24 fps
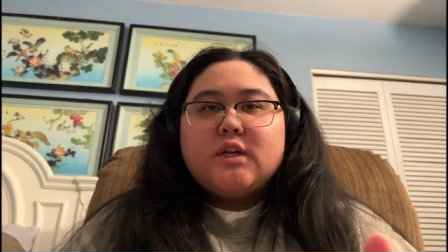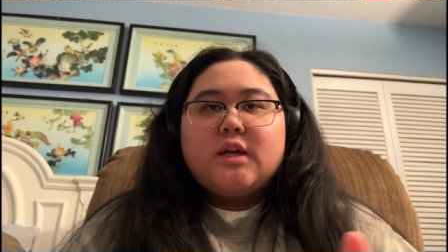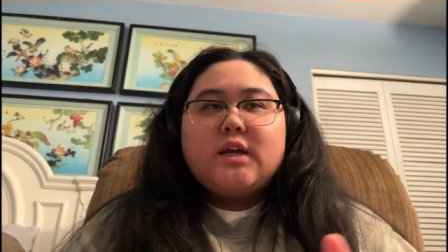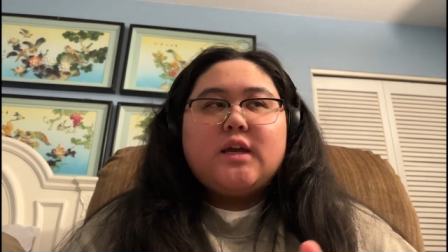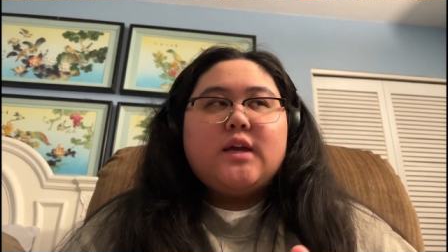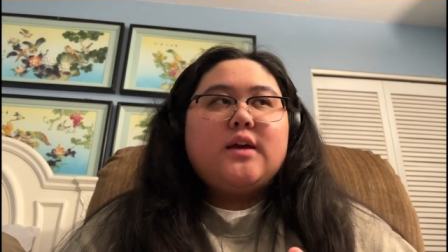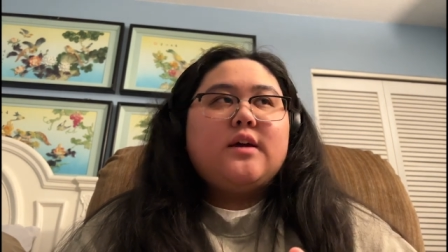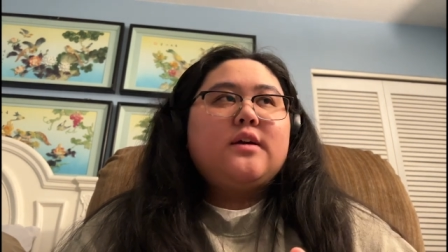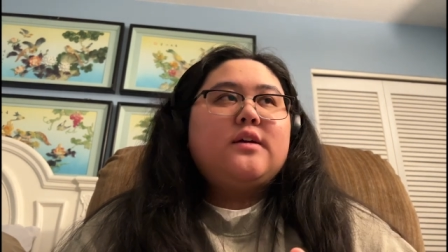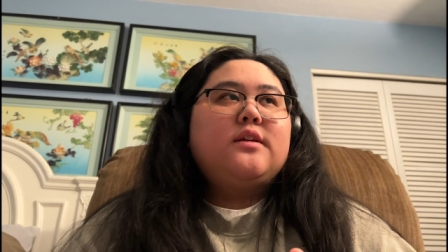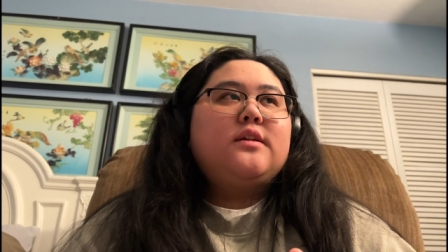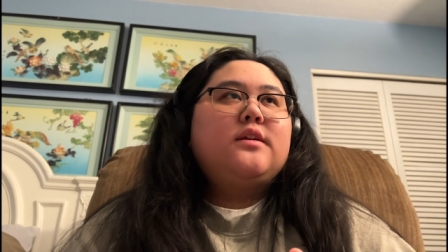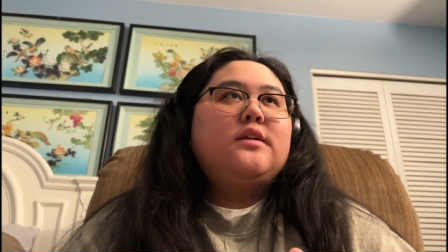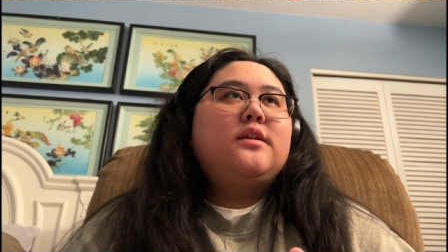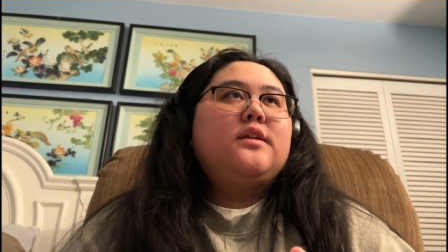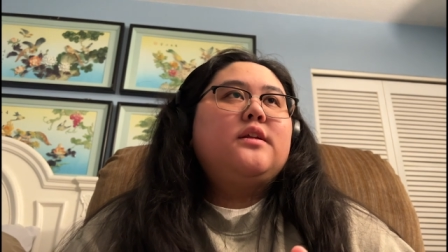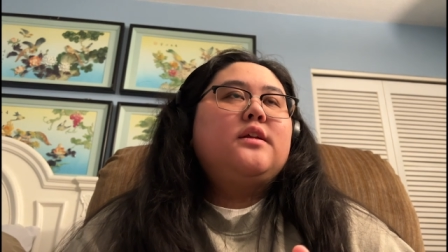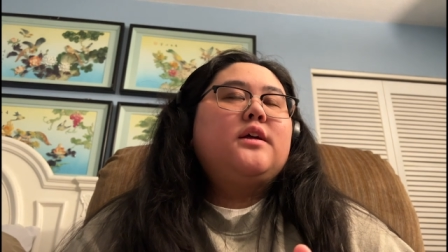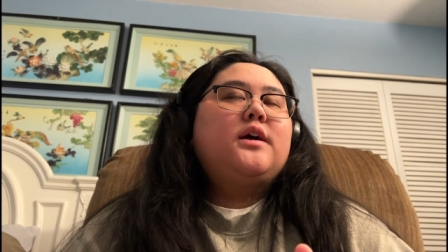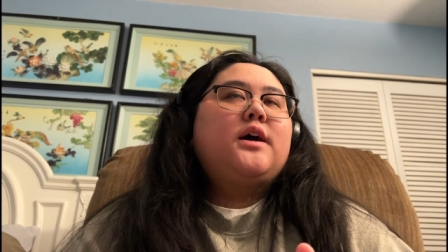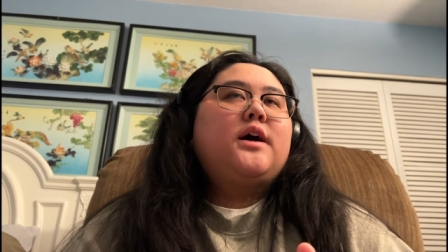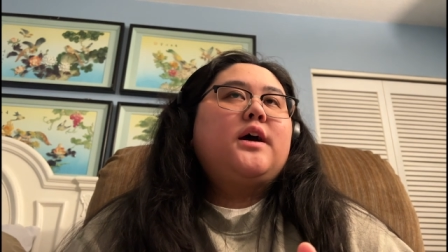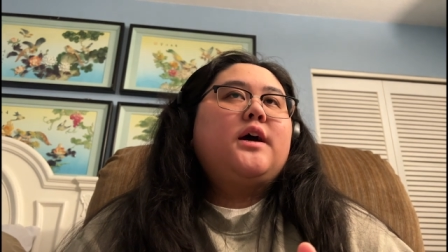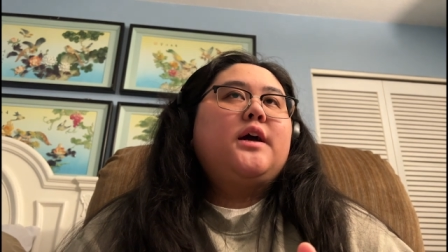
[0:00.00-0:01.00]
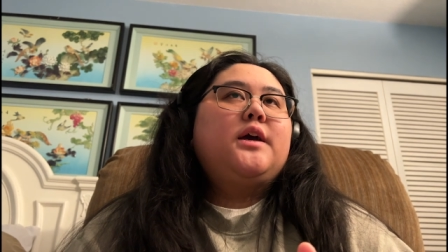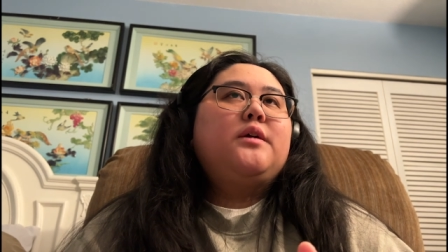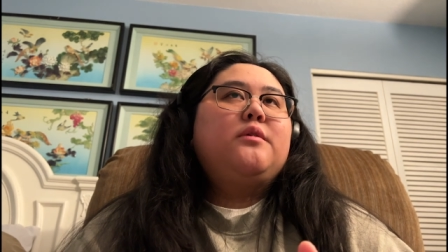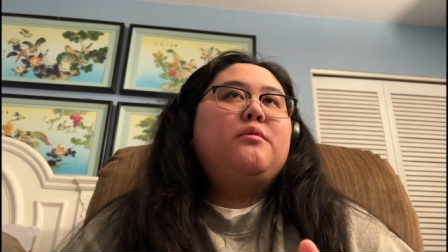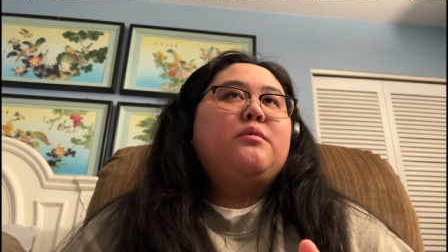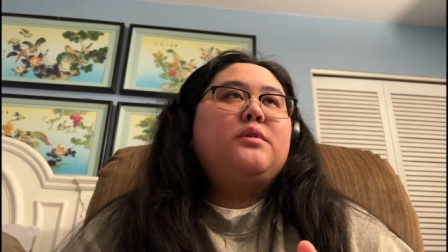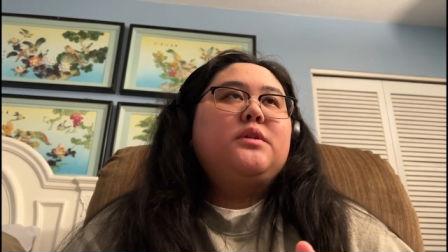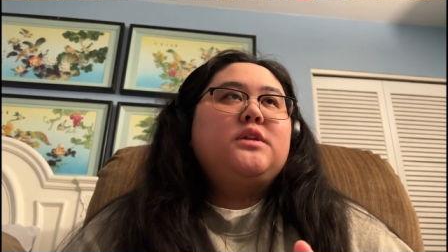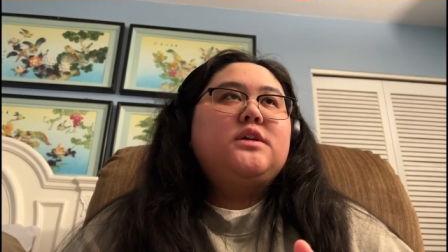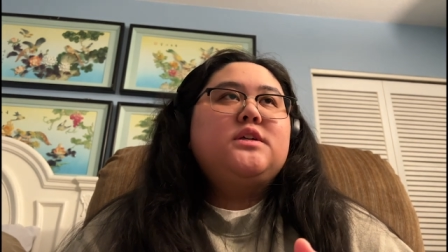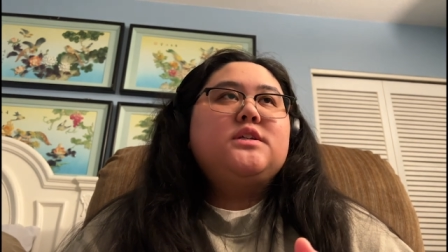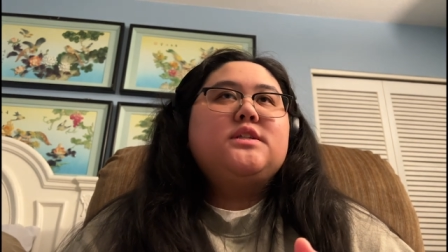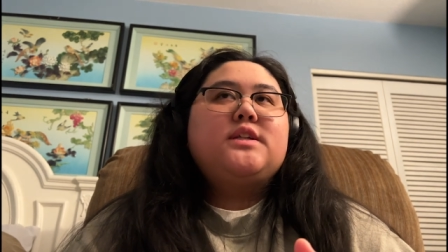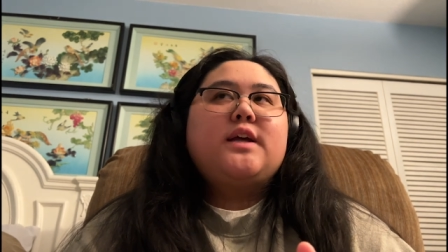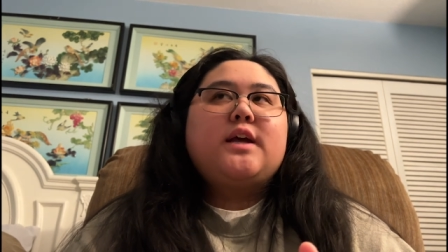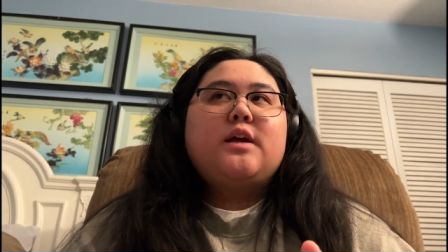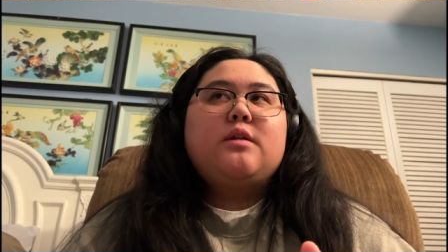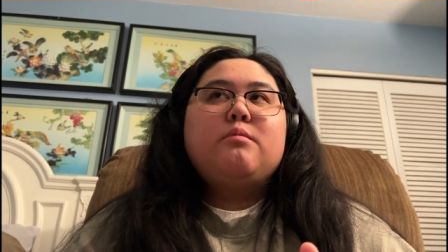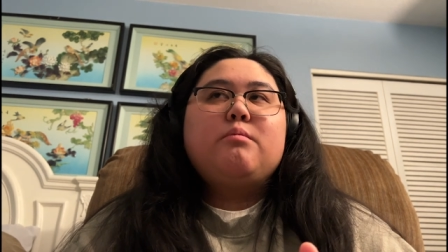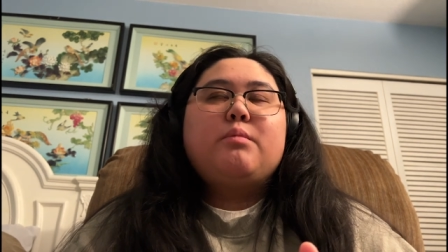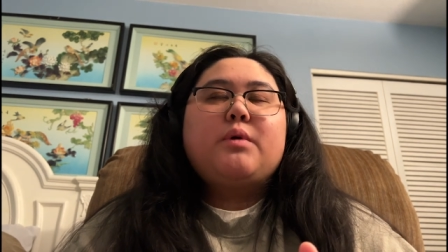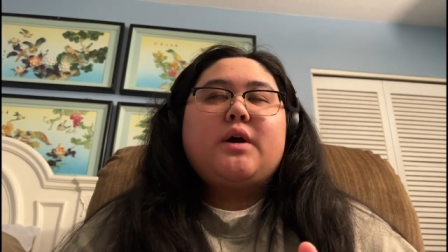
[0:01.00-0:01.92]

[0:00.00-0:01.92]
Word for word: and I really stand